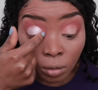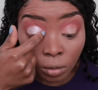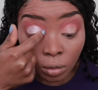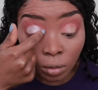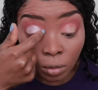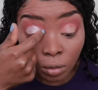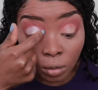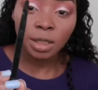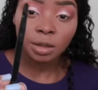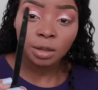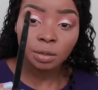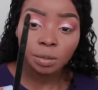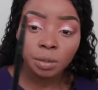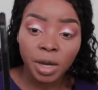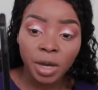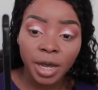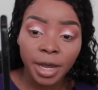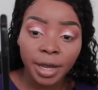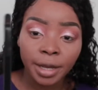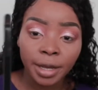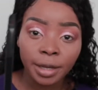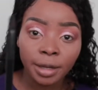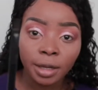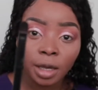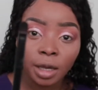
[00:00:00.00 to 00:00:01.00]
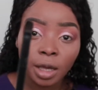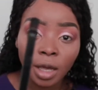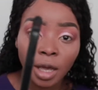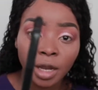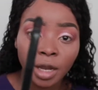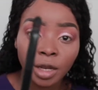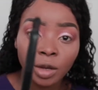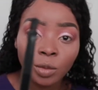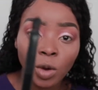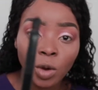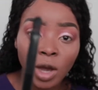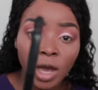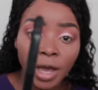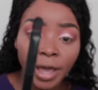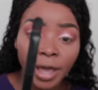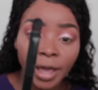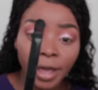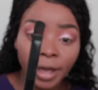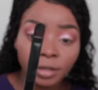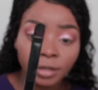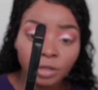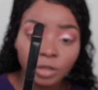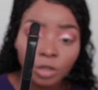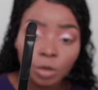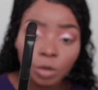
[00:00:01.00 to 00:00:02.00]
is my
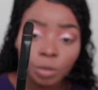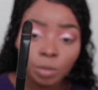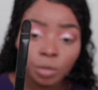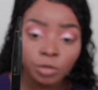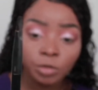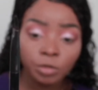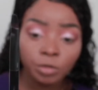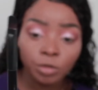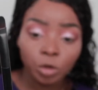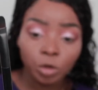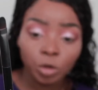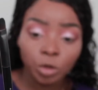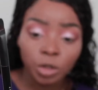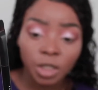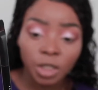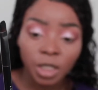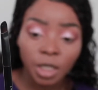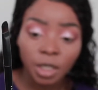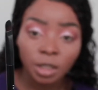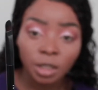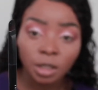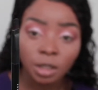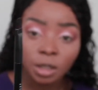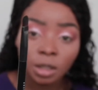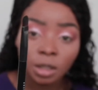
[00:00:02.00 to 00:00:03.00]
NYX number 14.